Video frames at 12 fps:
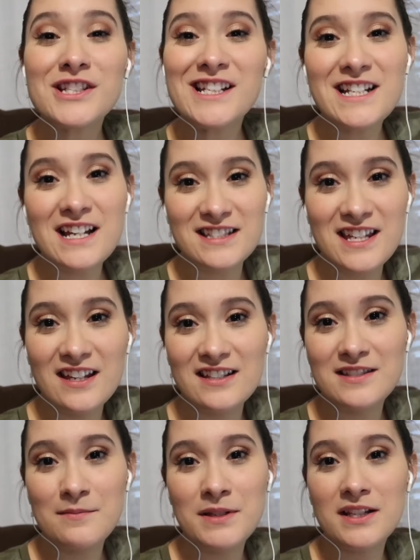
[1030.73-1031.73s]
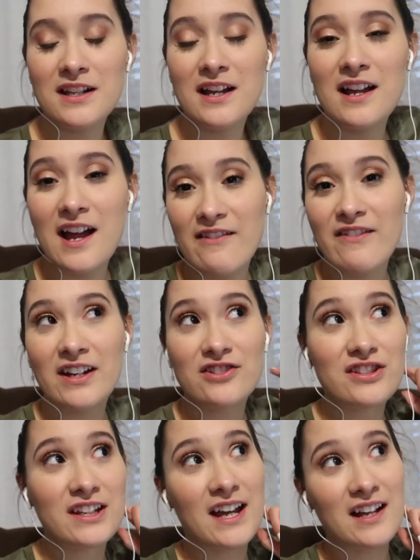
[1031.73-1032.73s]
Multitasking is something that I've
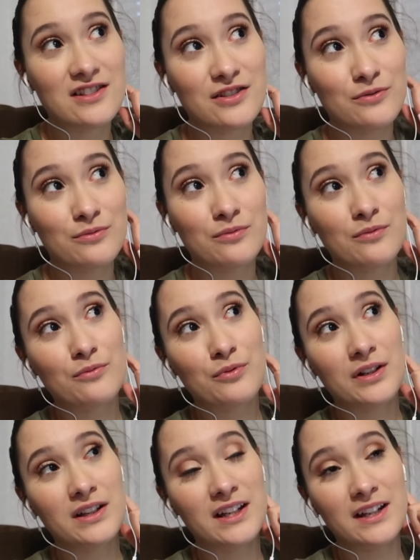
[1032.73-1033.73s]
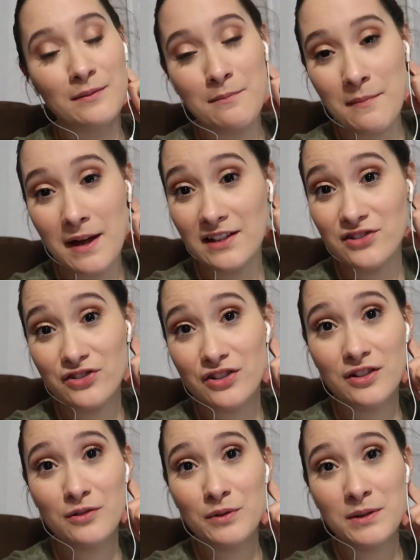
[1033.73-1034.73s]
actually had to really
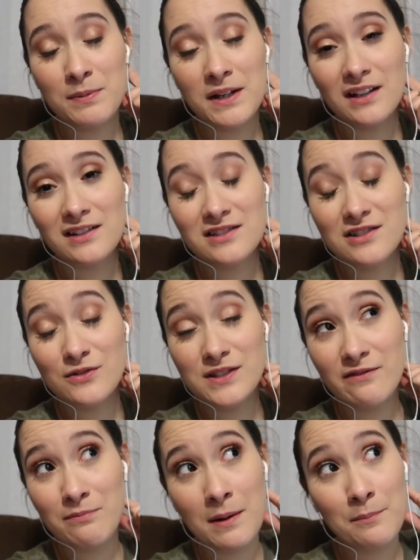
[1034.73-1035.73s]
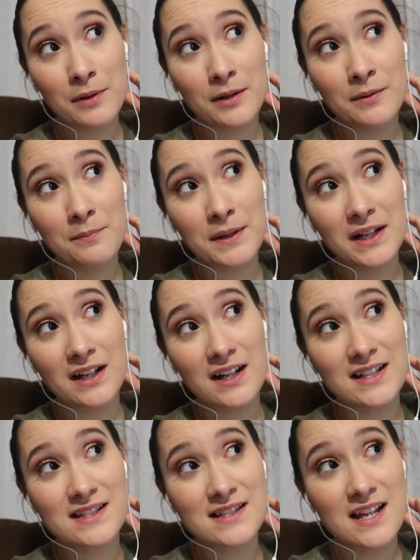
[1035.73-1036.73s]
master with being an exclusive pumper,
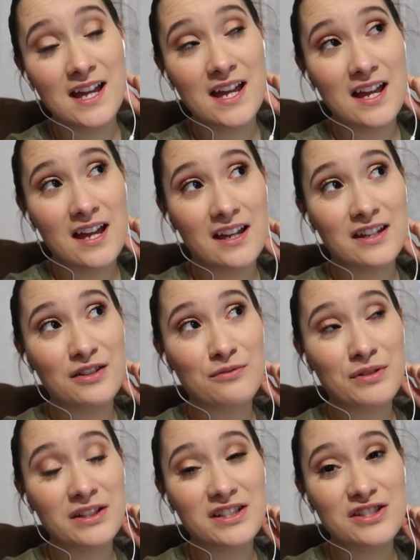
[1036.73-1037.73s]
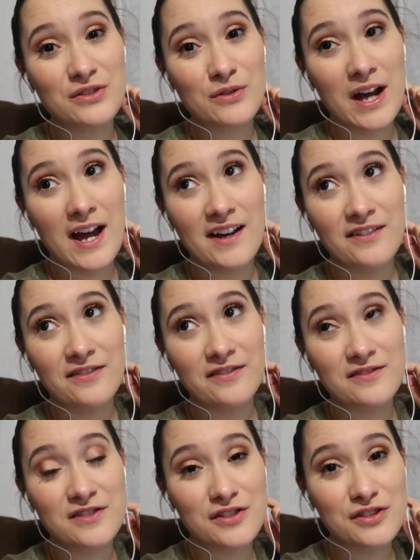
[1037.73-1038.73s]
because you really do have
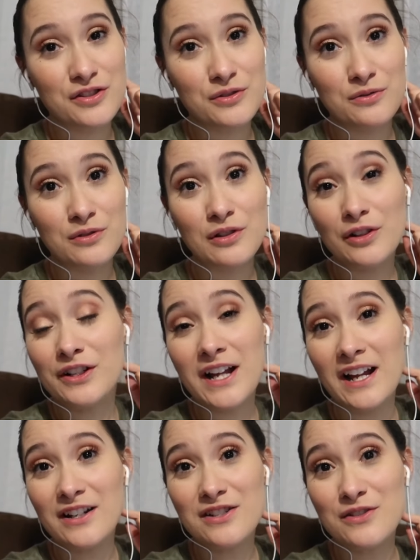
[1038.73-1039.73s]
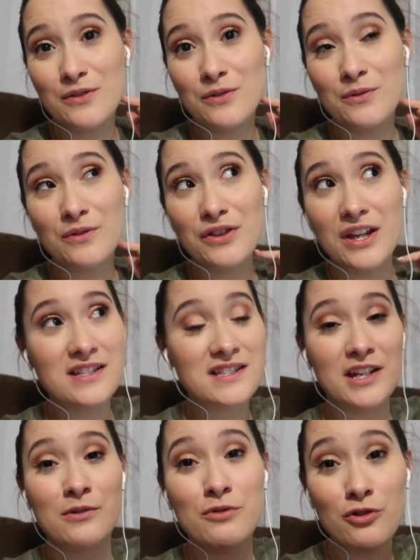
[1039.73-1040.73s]
to learn how to do things
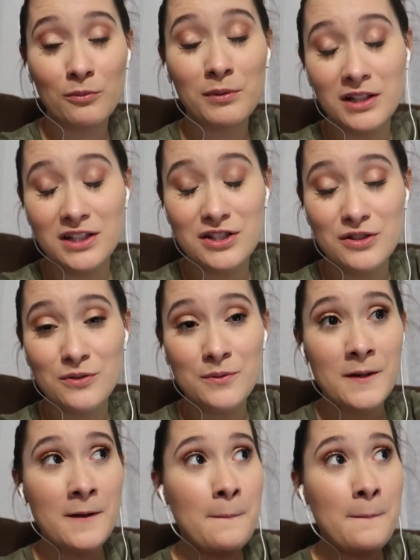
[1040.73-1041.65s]
that you would normally do